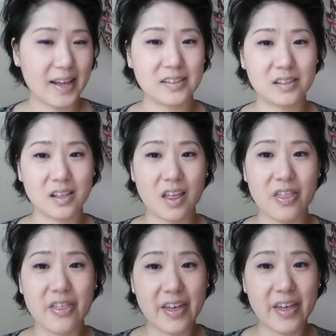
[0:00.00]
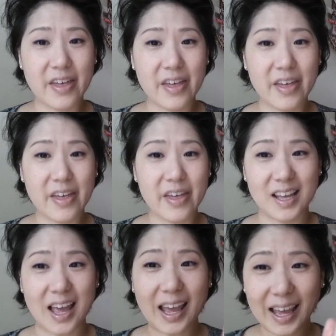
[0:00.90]
It's this.
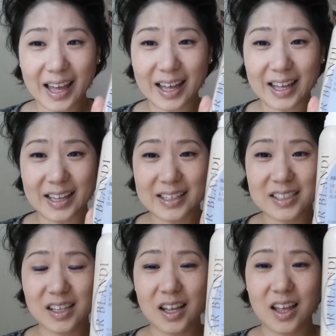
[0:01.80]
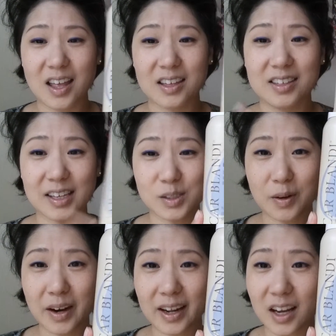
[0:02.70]
And
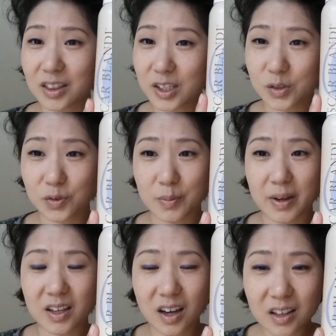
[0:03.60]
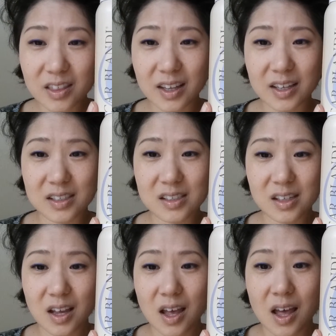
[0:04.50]
guess where I got this from? I got
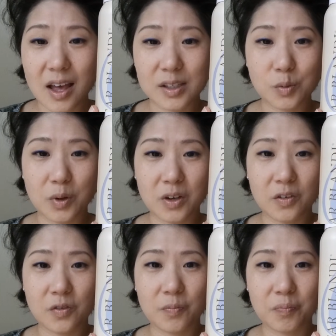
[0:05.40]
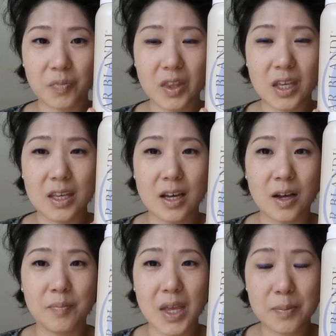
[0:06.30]
this as one of the
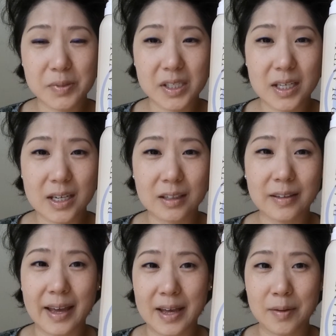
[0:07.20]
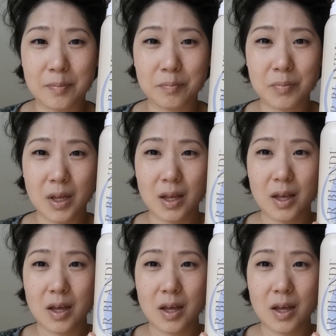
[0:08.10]
Ipsy Glam